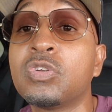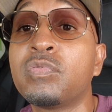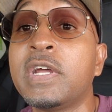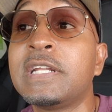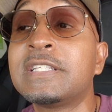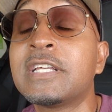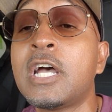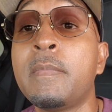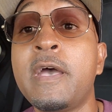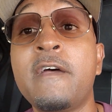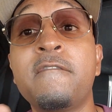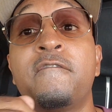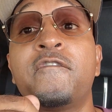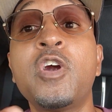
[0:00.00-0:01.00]
at the right time.
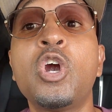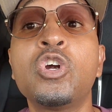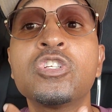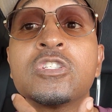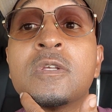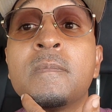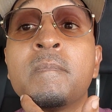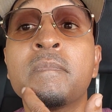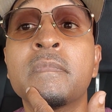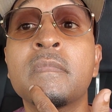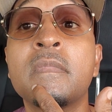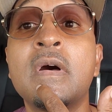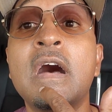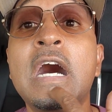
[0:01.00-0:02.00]
At first,
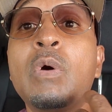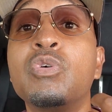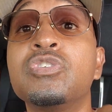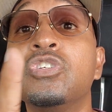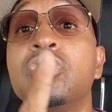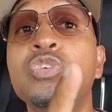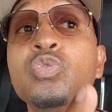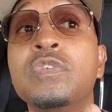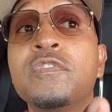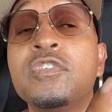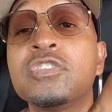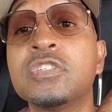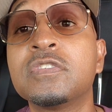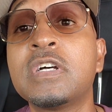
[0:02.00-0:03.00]
I was in the
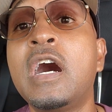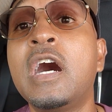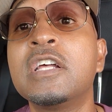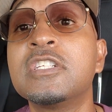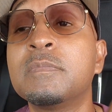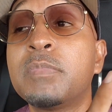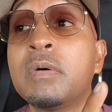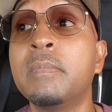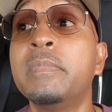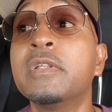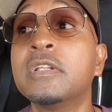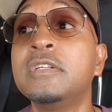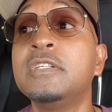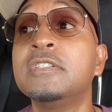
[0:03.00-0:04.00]
universe of odds and
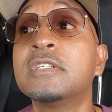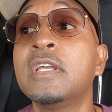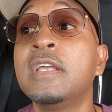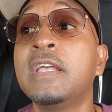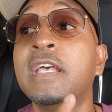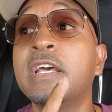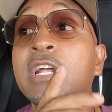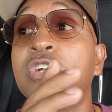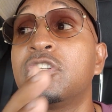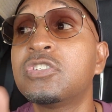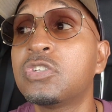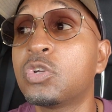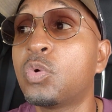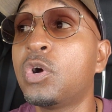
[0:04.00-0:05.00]
probabilities, and I
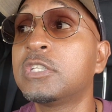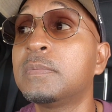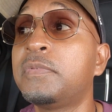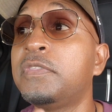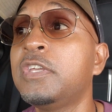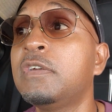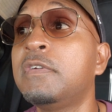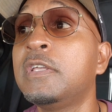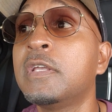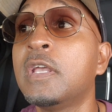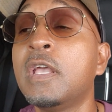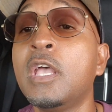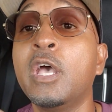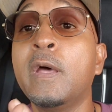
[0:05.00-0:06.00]
understood quantum theory,
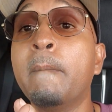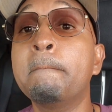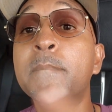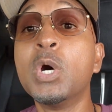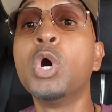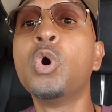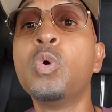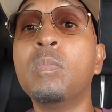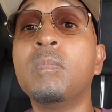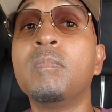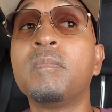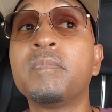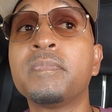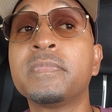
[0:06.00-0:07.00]
and boom,
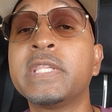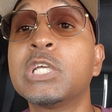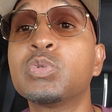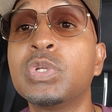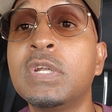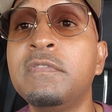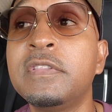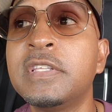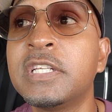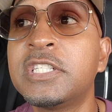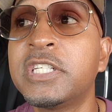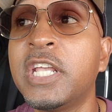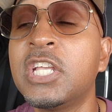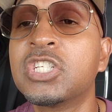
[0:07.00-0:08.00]
that's when
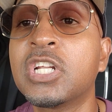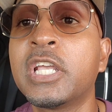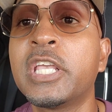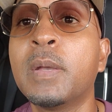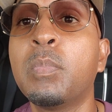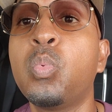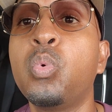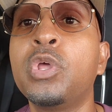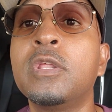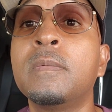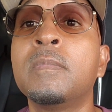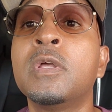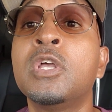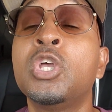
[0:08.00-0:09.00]
everything changed and I kept
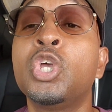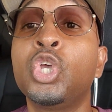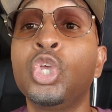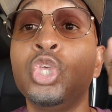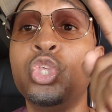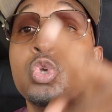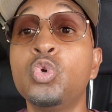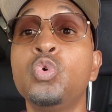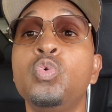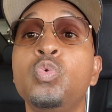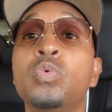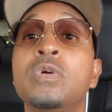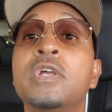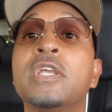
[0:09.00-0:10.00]
winning.
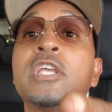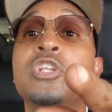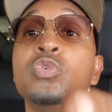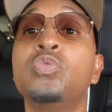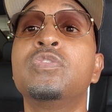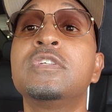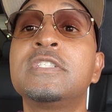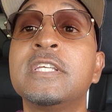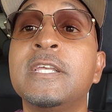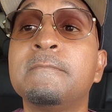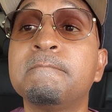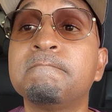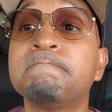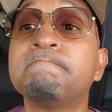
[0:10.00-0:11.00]
You can do the
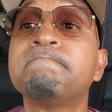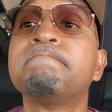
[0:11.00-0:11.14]
same.